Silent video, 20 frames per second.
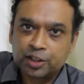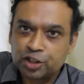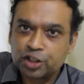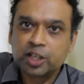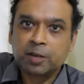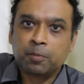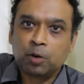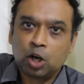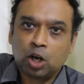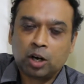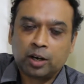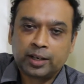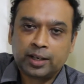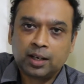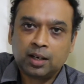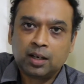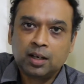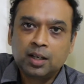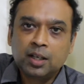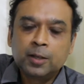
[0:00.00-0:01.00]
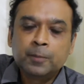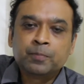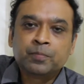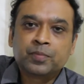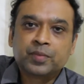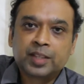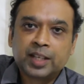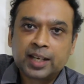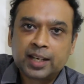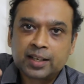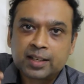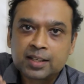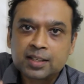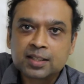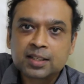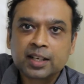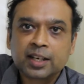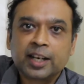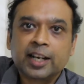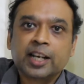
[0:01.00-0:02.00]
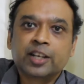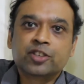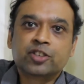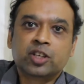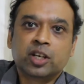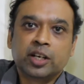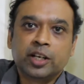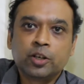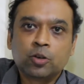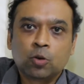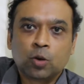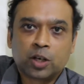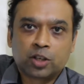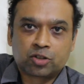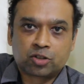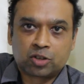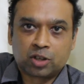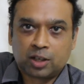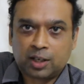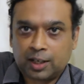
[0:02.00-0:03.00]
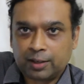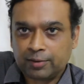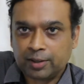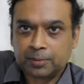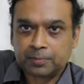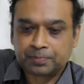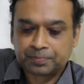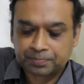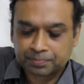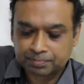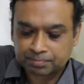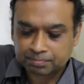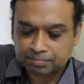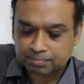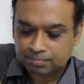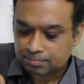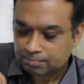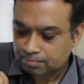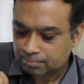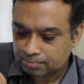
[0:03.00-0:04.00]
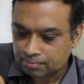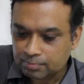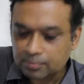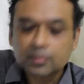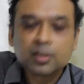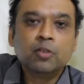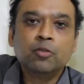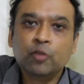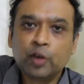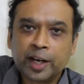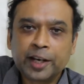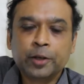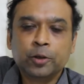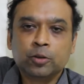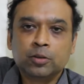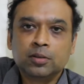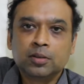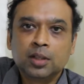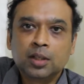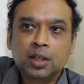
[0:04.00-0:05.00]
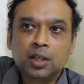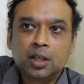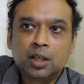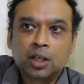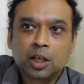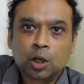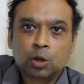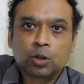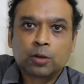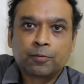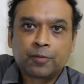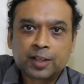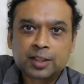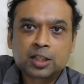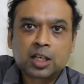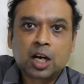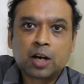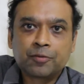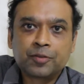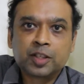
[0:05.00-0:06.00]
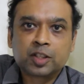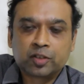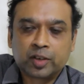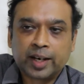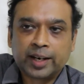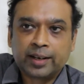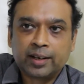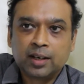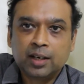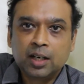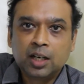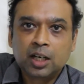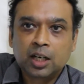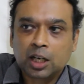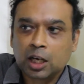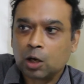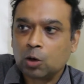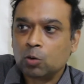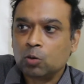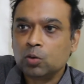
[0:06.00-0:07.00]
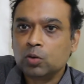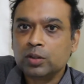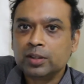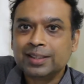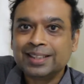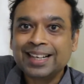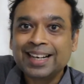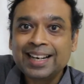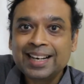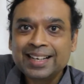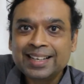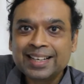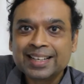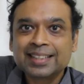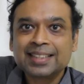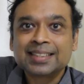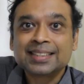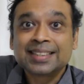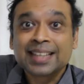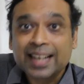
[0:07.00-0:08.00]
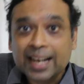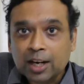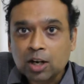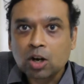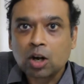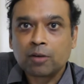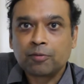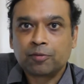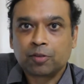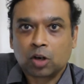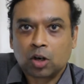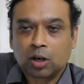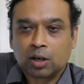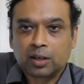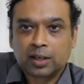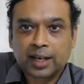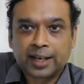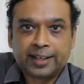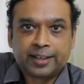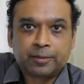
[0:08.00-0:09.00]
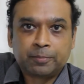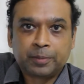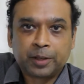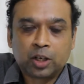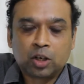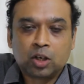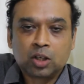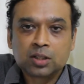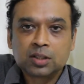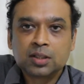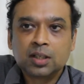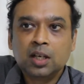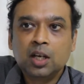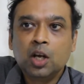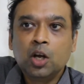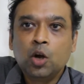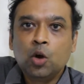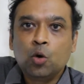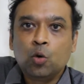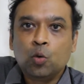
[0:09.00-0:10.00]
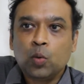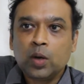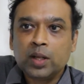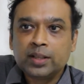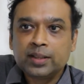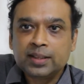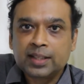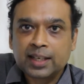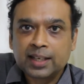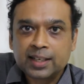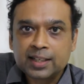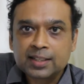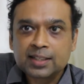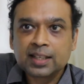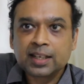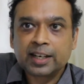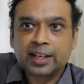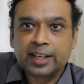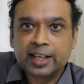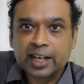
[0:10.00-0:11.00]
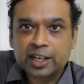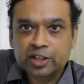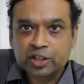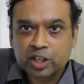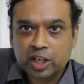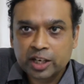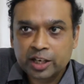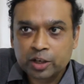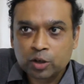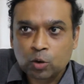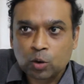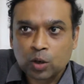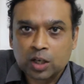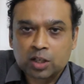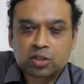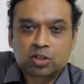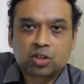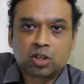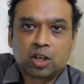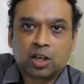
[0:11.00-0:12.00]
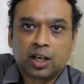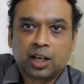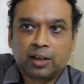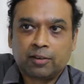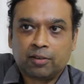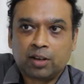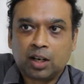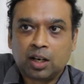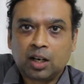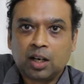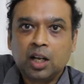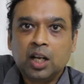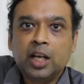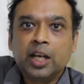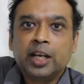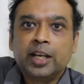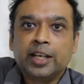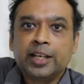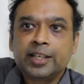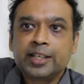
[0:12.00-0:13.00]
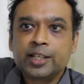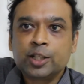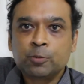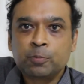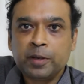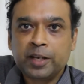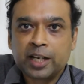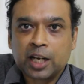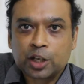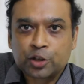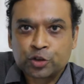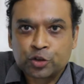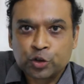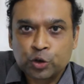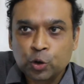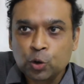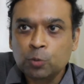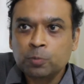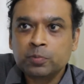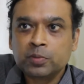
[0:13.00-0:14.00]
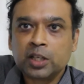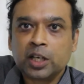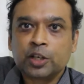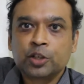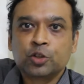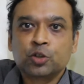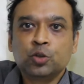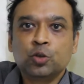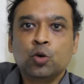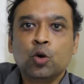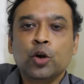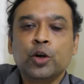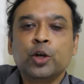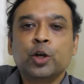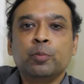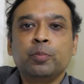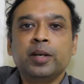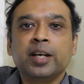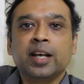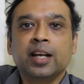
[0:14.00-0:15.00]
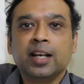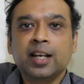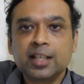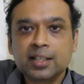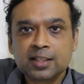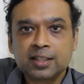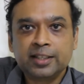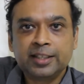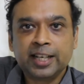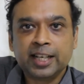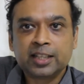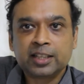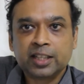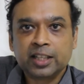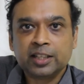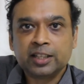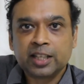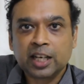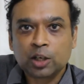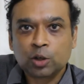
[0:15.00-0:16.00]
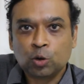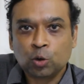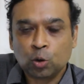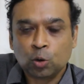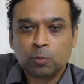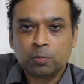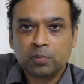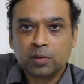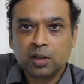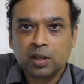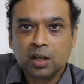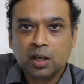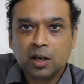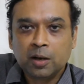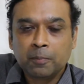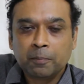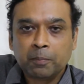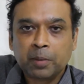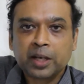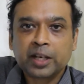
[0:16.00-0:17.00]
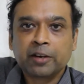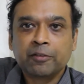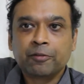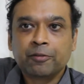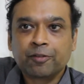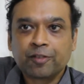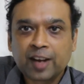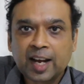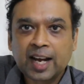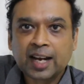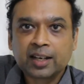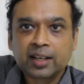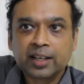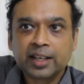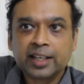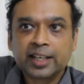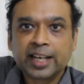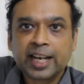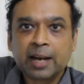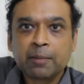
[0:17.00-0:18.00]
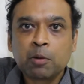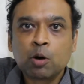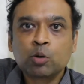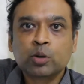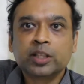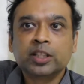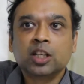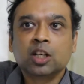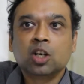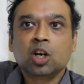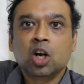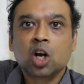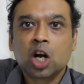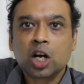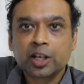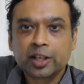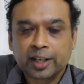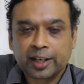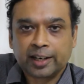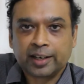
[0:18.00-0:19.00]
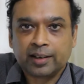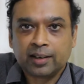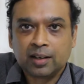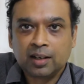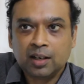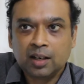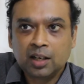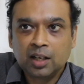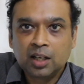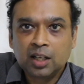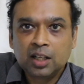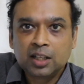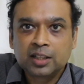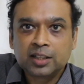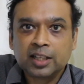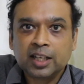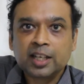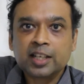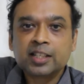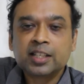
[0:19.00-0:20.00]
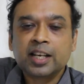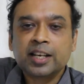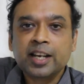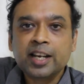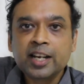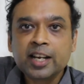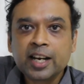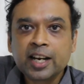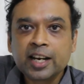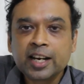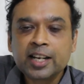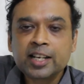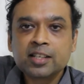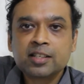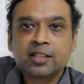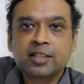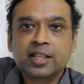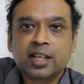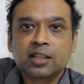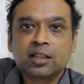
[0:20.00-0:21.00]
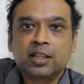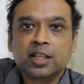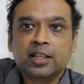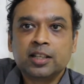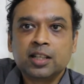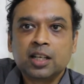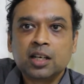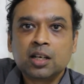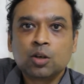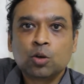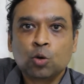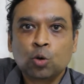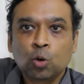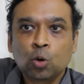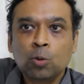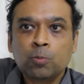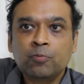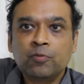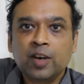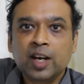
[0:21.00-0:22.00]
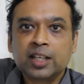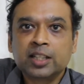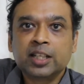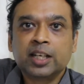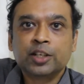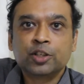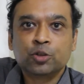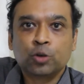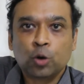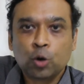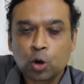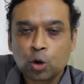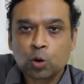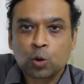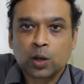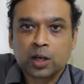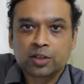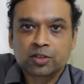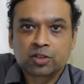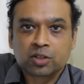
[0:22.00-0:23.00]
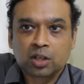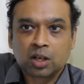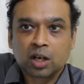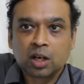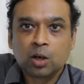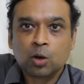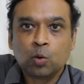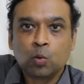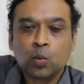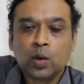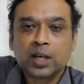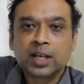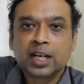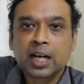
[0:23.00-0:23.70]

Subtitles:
vegetable oil, there is a reduction in cholesterol level. Very good. Now, the first half is right. Now, they didn't get the second half wrong, right, because when there is a reduction in cholesterol level, it has been assumed there is going to be a less death in that group. But in fact, it came out in the contrary. There is an increased death in the group where there is low cholesterol